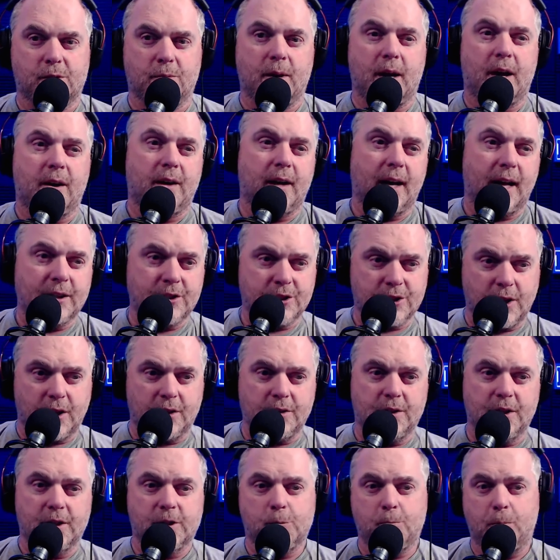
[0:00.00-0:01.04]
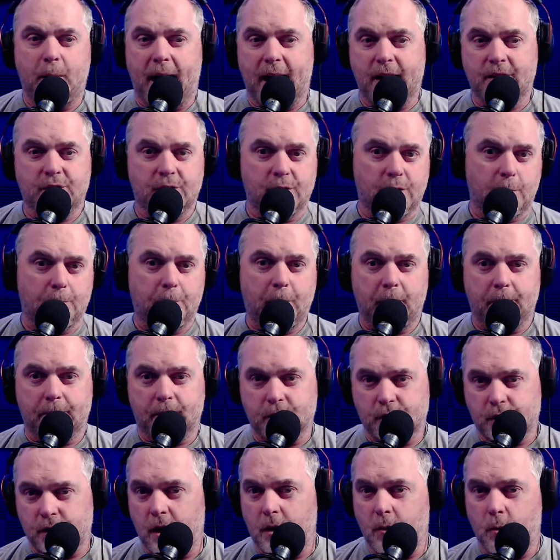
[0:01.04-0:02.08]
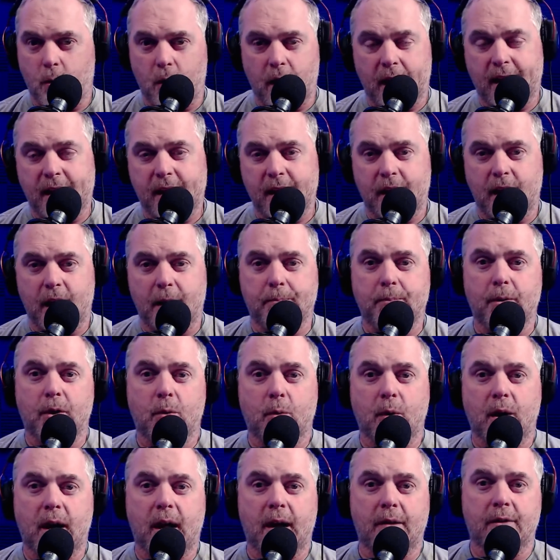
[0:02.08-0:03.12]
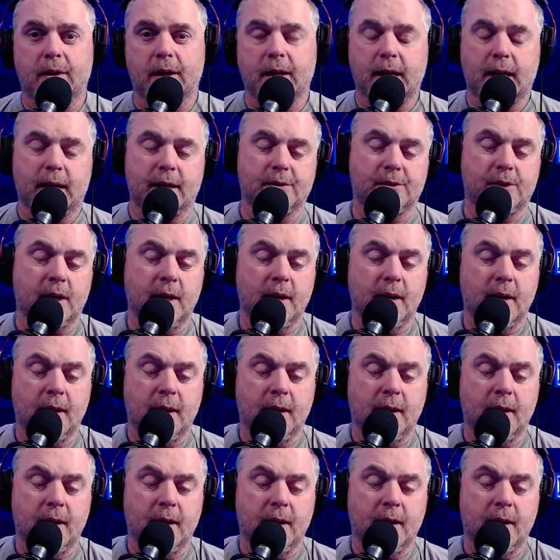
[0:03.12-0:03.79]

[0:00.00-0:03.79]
around and I start dispatching or people start waking up or whatever it is,